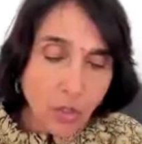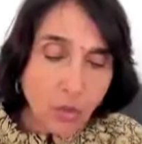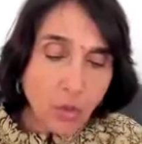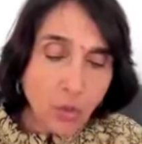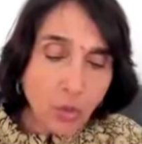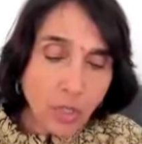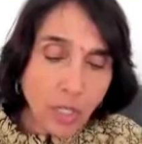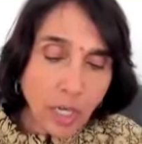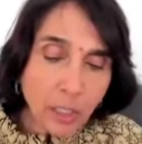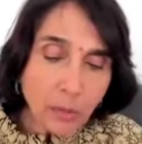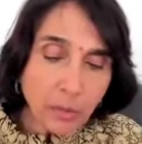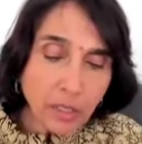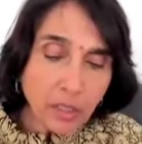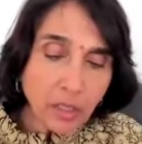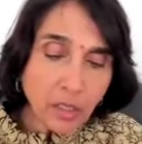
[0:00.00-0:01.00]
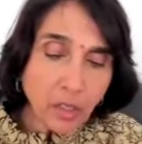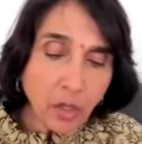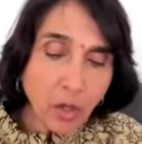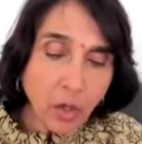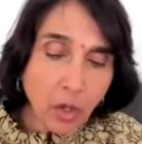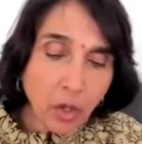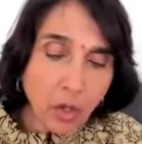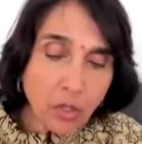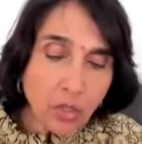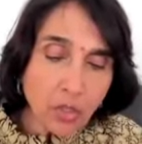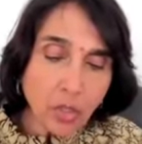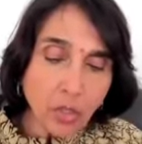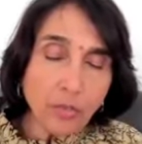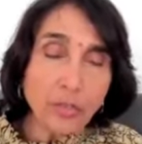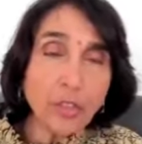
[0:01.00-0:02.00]
Do not be the
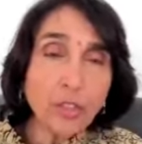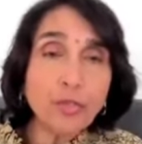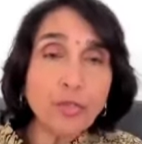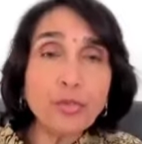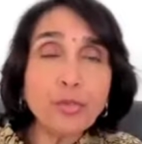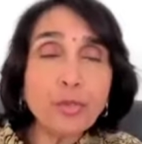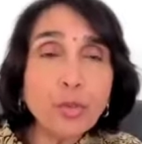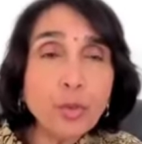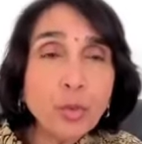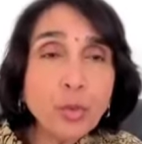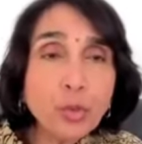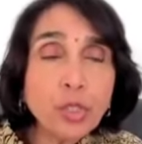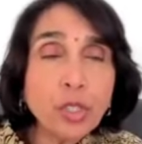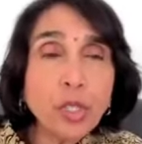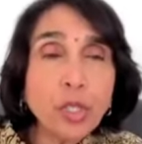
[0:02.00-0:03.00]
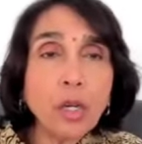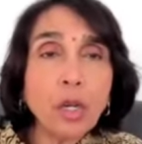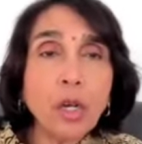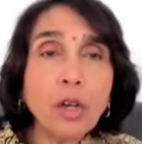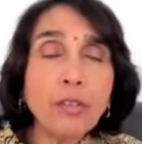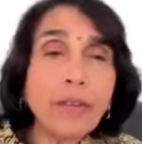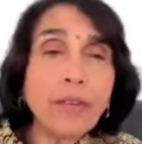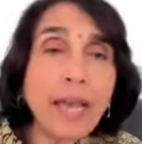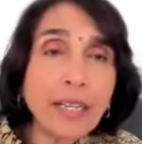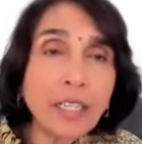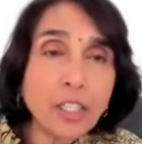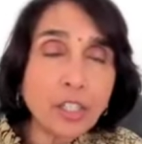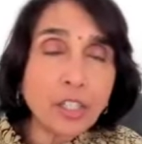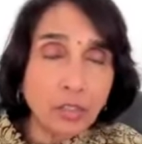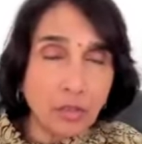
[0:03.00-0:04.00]
cause of the fruit of
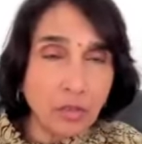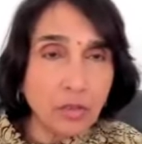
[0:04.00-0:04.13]
action.